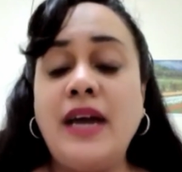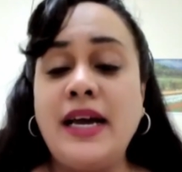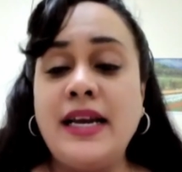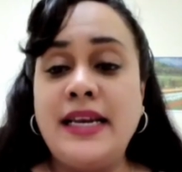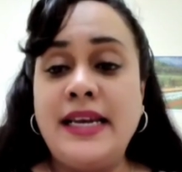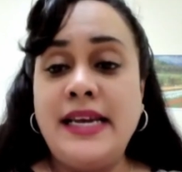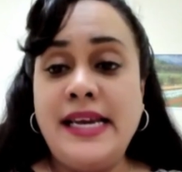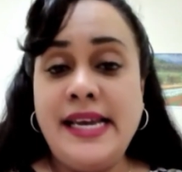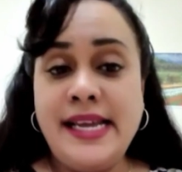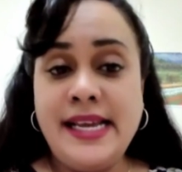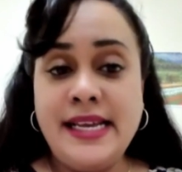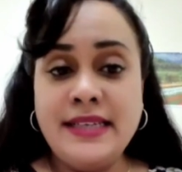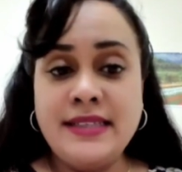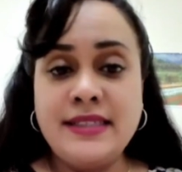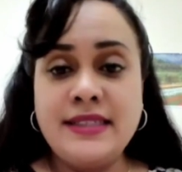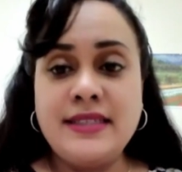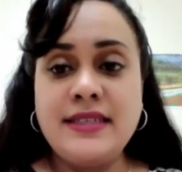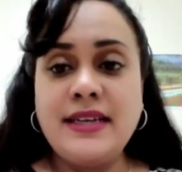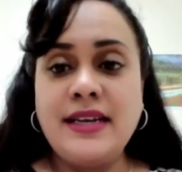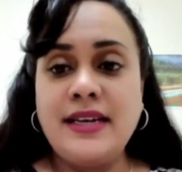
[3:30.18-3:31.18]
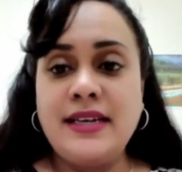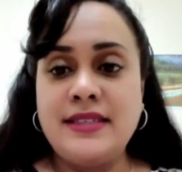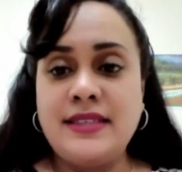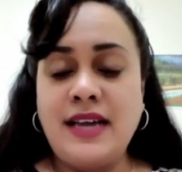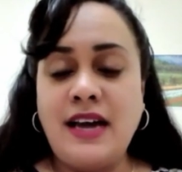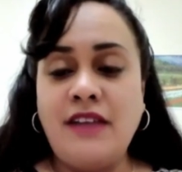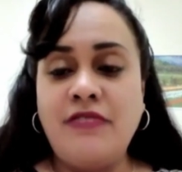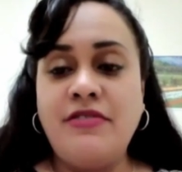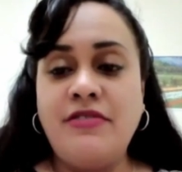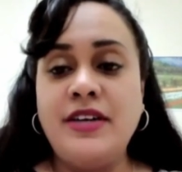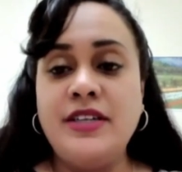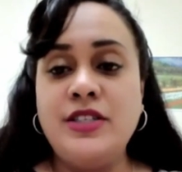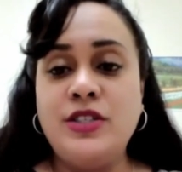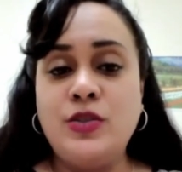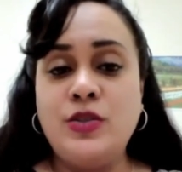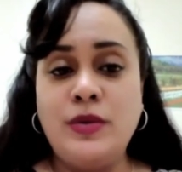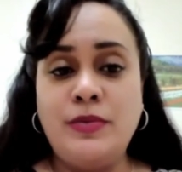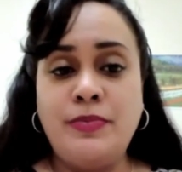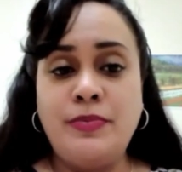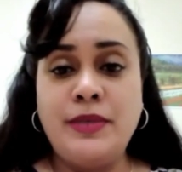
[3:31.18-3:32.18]
at least cassava
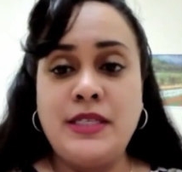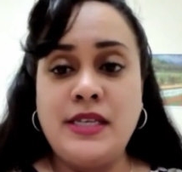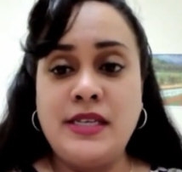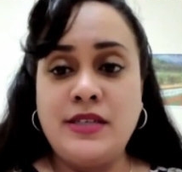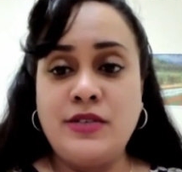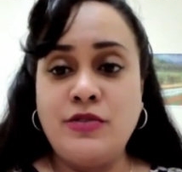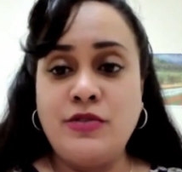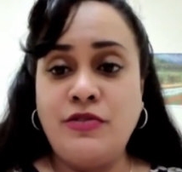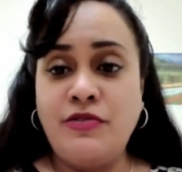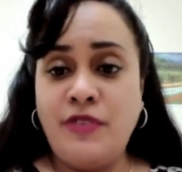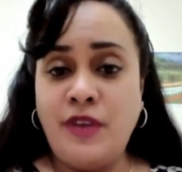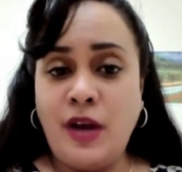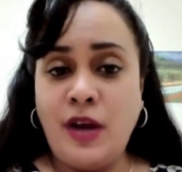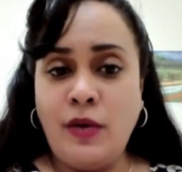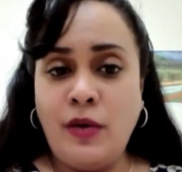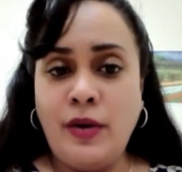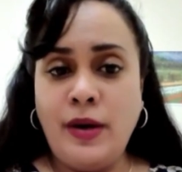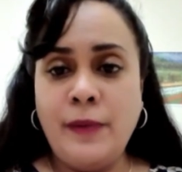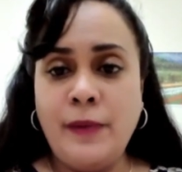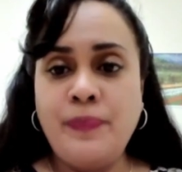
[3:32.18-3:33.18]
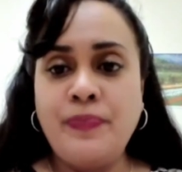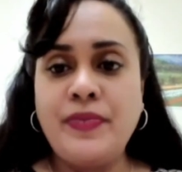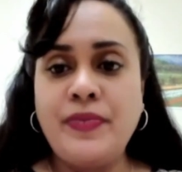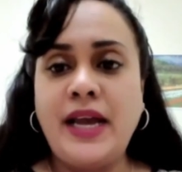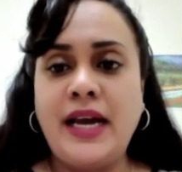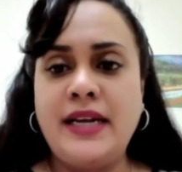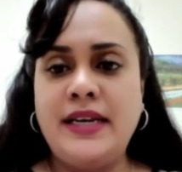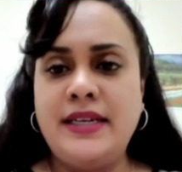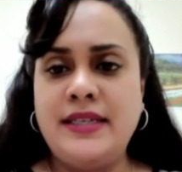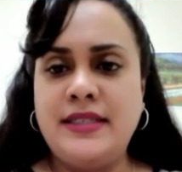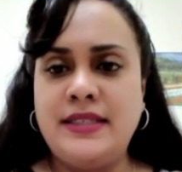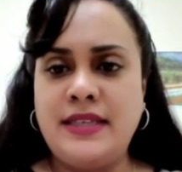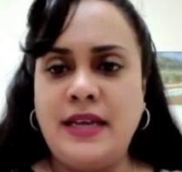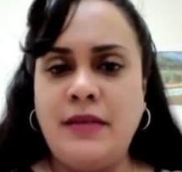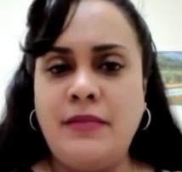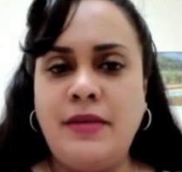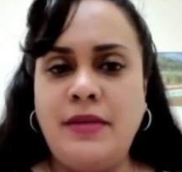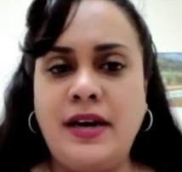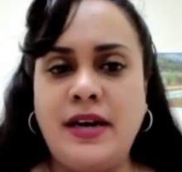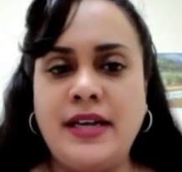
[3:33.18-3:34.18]
and sweet potato flour at the
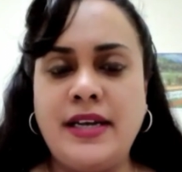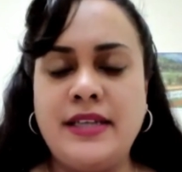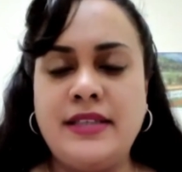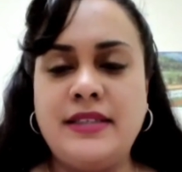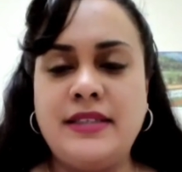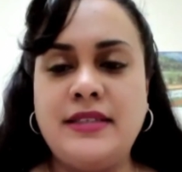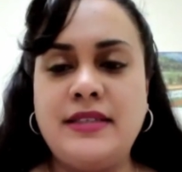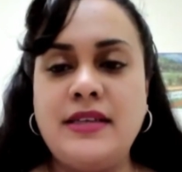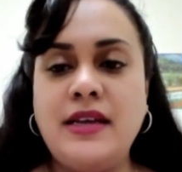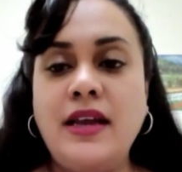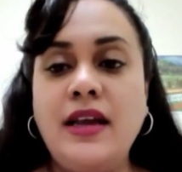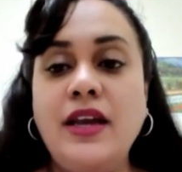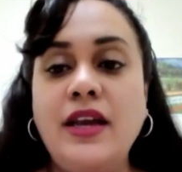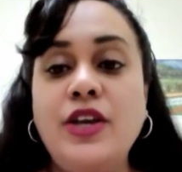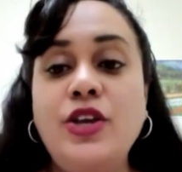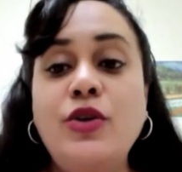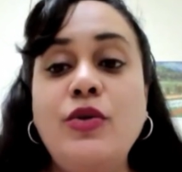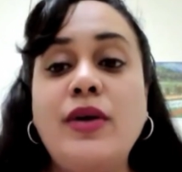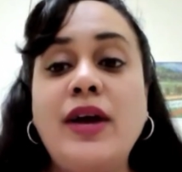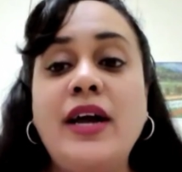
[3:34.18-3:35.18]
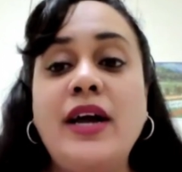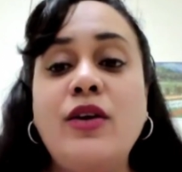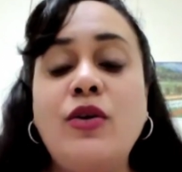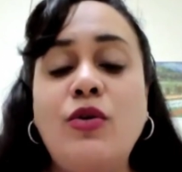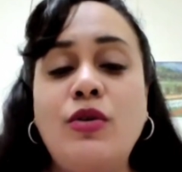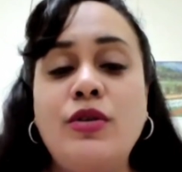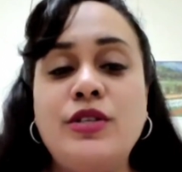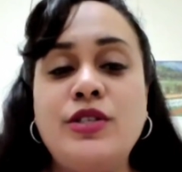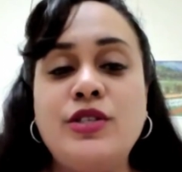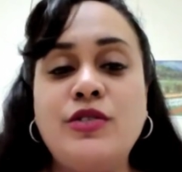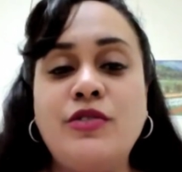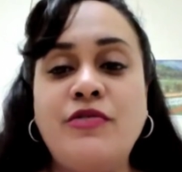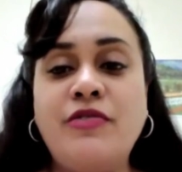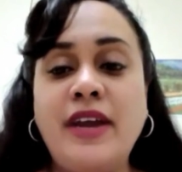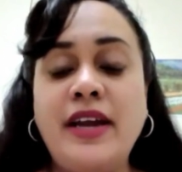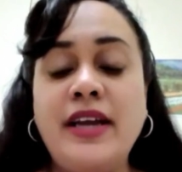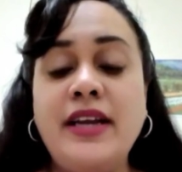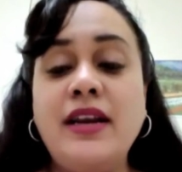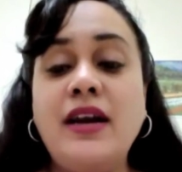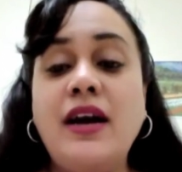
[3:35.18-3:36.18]
ten markets. You can also
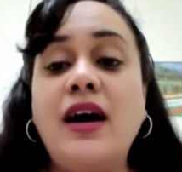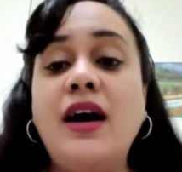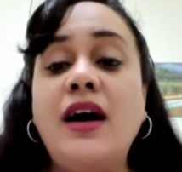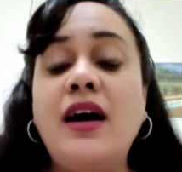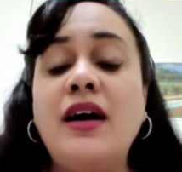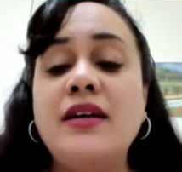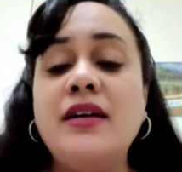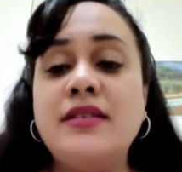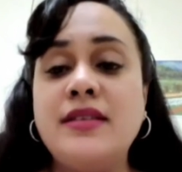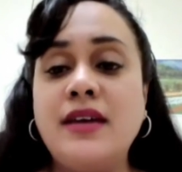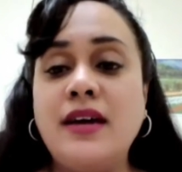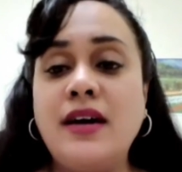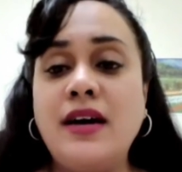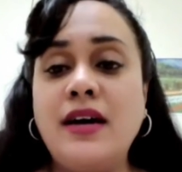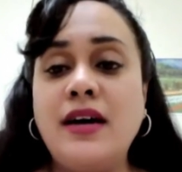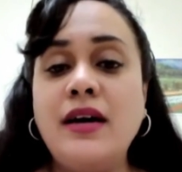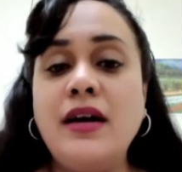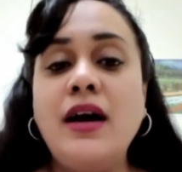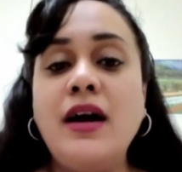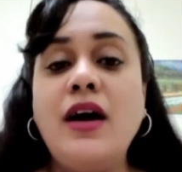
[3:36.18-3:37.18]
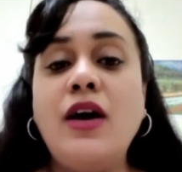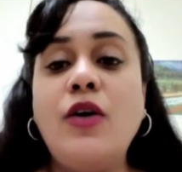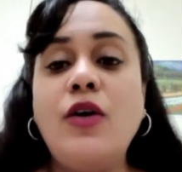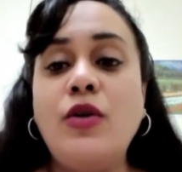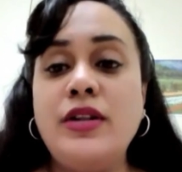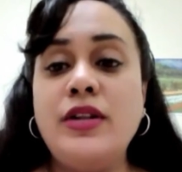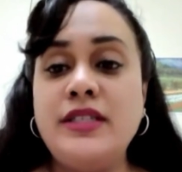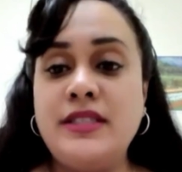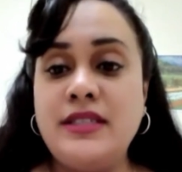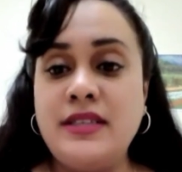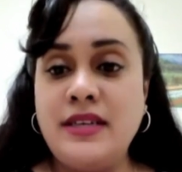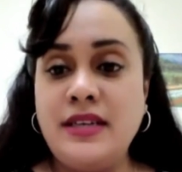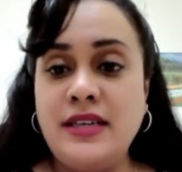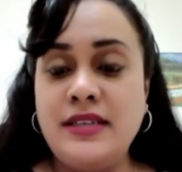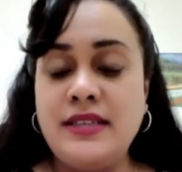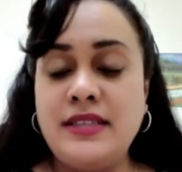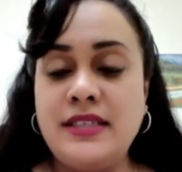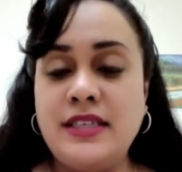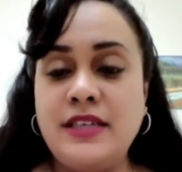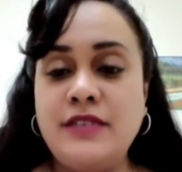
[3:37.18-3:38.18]
find other
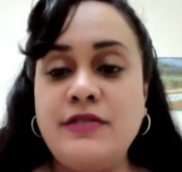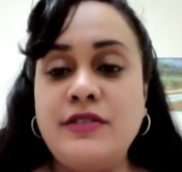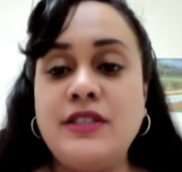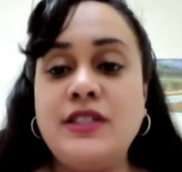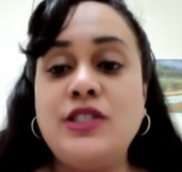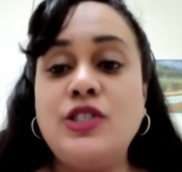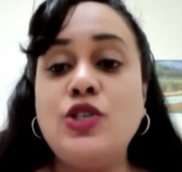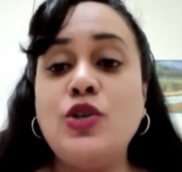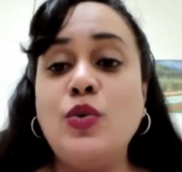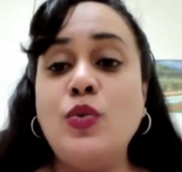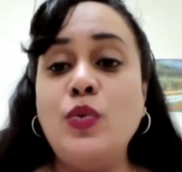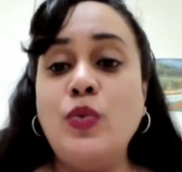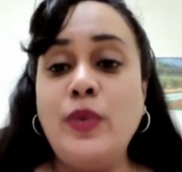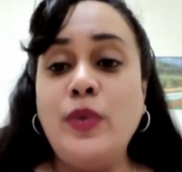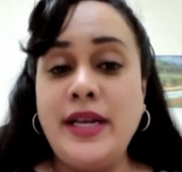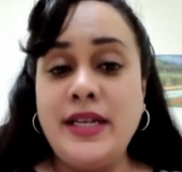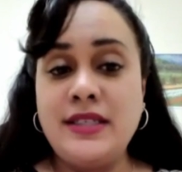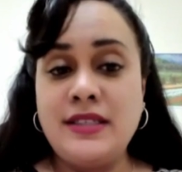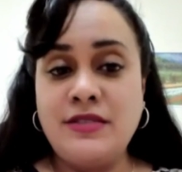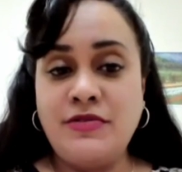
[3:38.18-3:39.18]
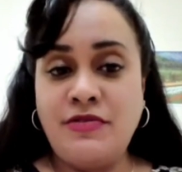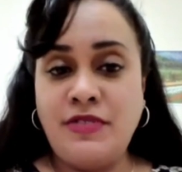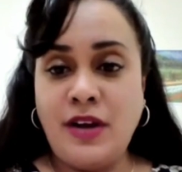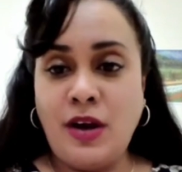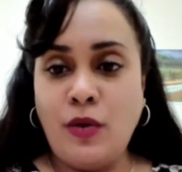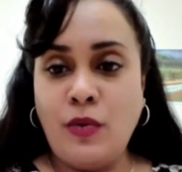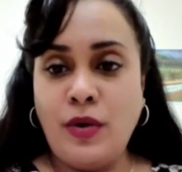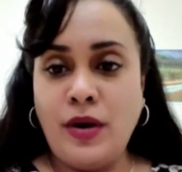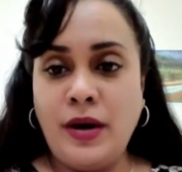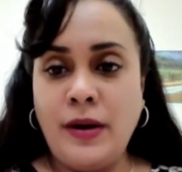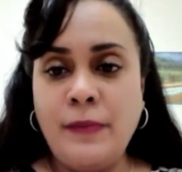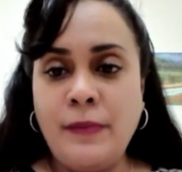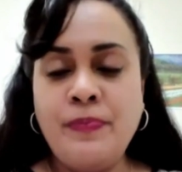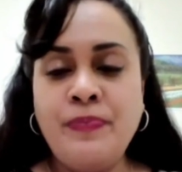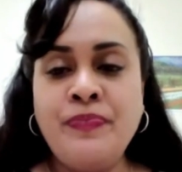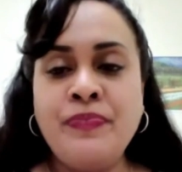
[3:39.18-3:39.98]
alternatives to wheat flour.